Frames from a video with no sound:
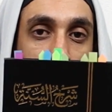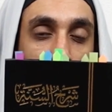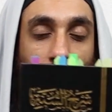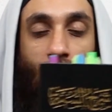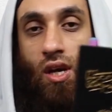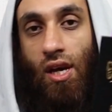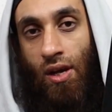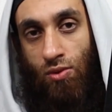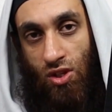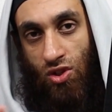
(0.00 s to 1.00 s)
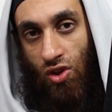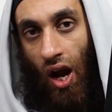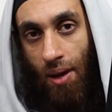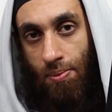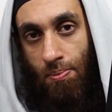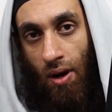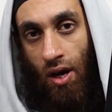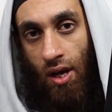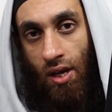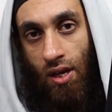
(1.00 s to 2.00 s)
So it was ascribed
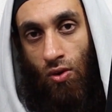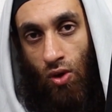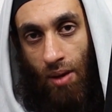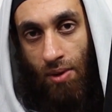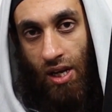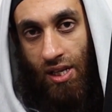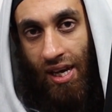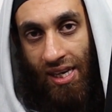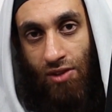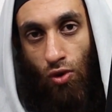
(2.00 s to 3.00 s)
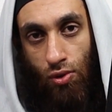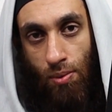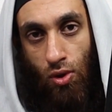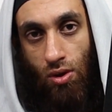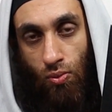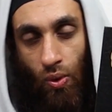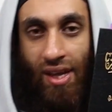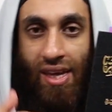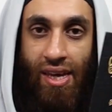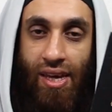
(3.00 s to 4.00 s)
by Ghulam Khalid that he wrote the book when
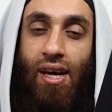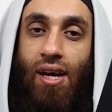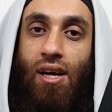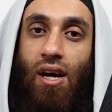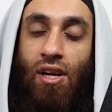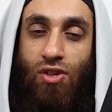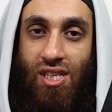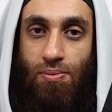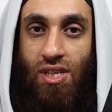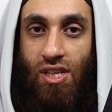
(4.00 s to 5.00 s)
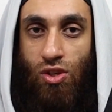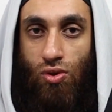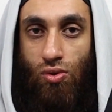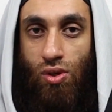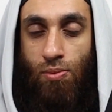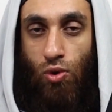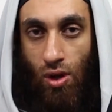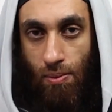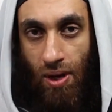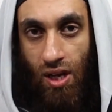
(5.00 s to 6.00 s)
he transmitted it to Ibn
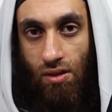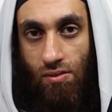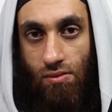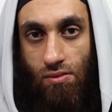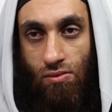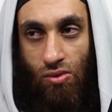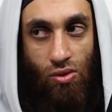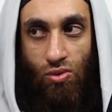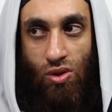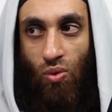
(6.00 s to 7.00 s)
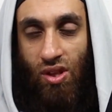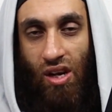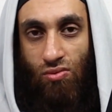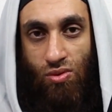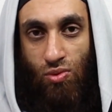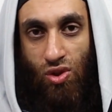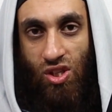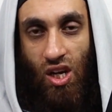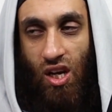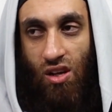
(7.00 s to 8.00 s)
Kulmal, who was the one that was
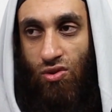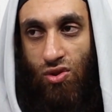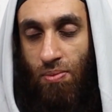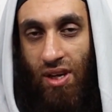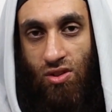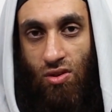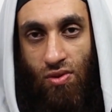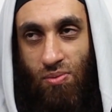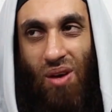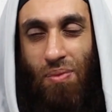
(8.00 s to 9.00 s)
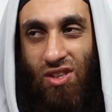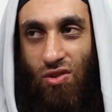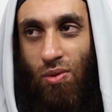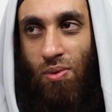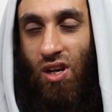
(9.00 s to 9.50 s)
Mutasahil, used to make stuff up. Not make stuff up,